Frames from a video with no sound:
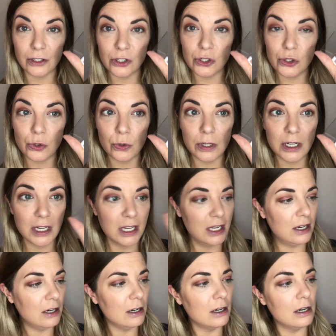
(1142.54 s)
story
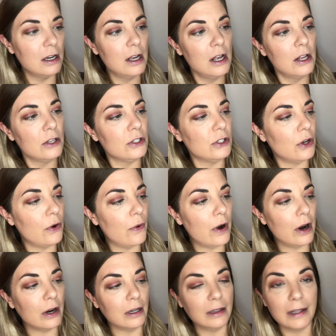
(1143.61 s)
here. So
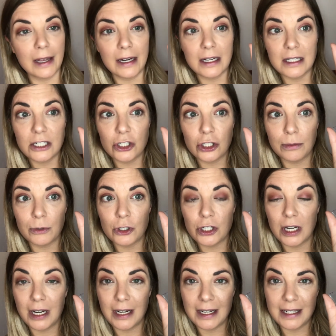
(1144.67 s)
our lightest shimmer
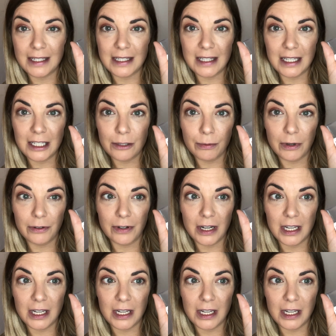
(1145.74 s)
shade is this one right